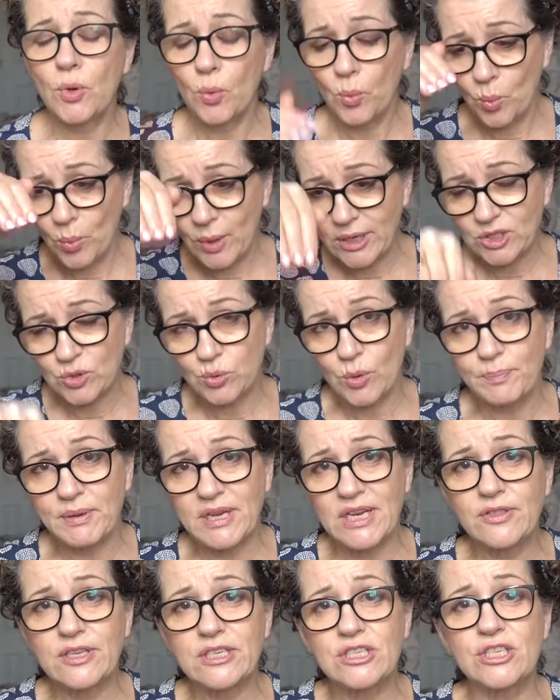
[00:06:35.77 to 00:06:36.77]
which will be
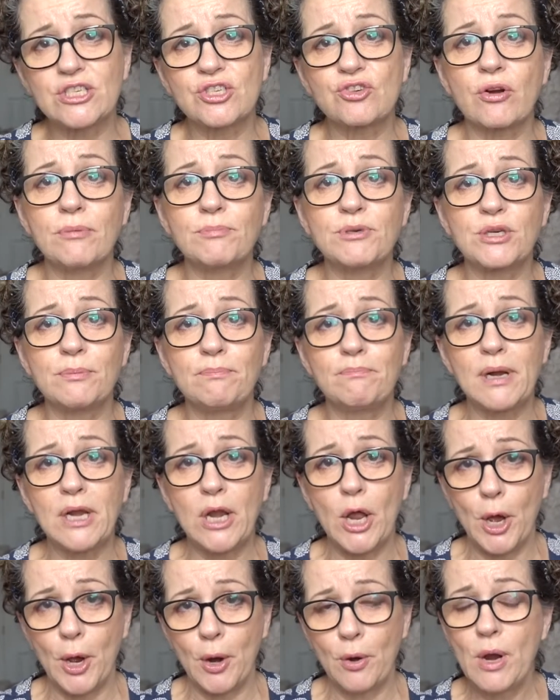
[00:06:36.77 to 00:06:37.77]
in the description
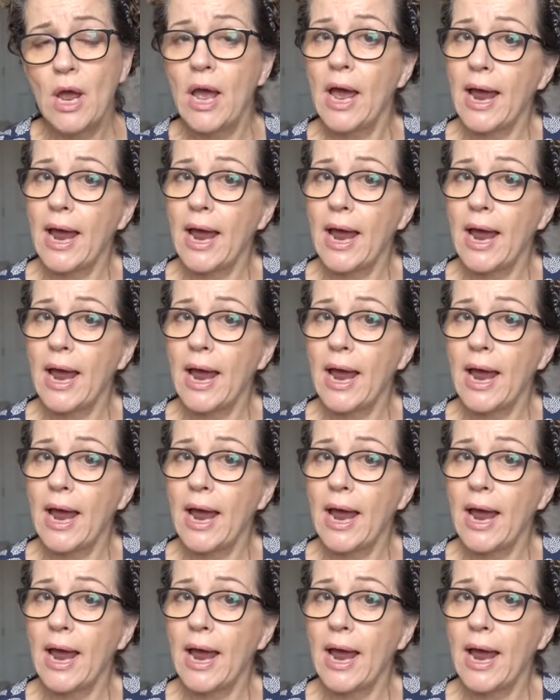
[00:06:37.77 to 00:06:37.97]
below,